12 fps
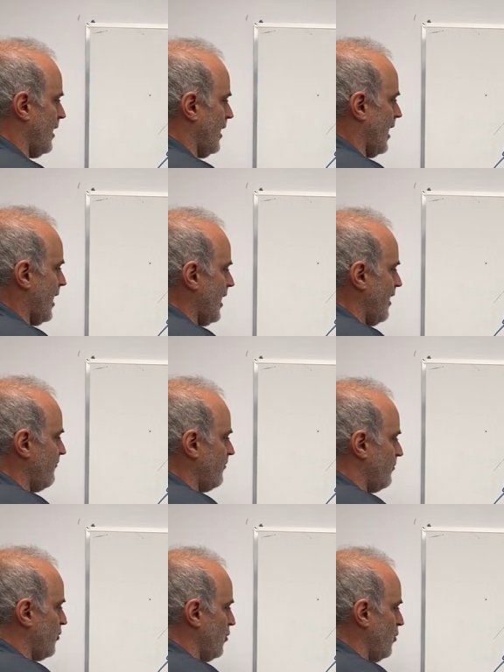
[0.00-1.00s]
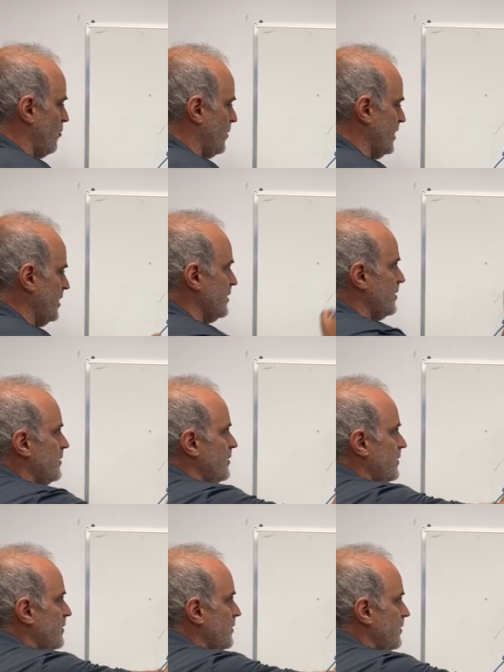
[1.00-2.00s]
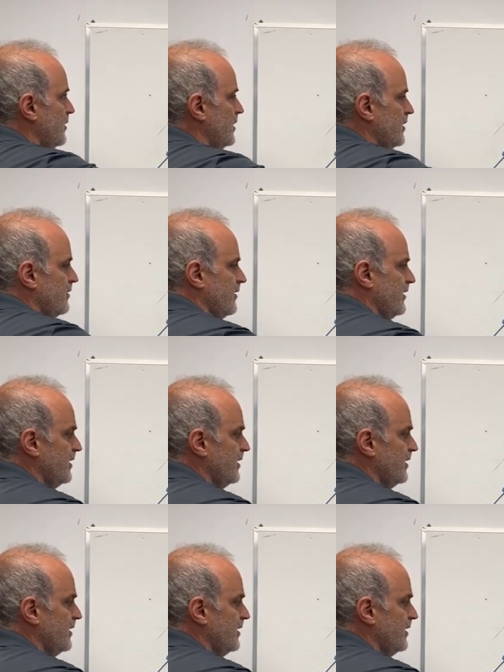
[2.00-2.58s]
I have a probe here, here, and